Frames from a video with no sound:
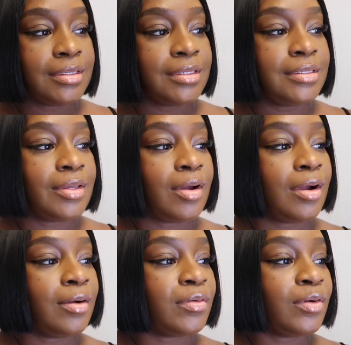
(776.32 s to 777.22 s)
See, this
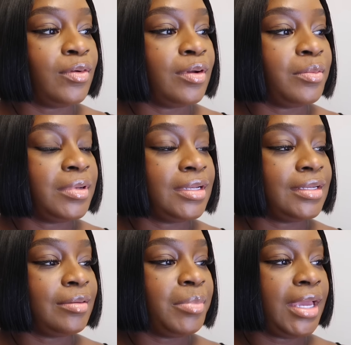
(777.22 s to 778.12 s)
hard recording
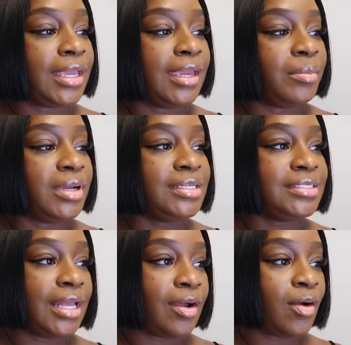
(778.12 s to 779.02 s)
with the back camera.
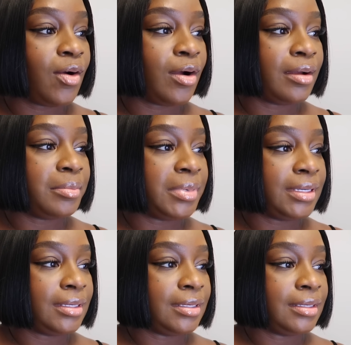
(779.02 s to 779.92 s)
It's not hard,
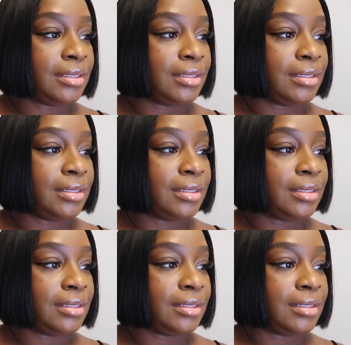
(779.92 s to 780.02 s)
but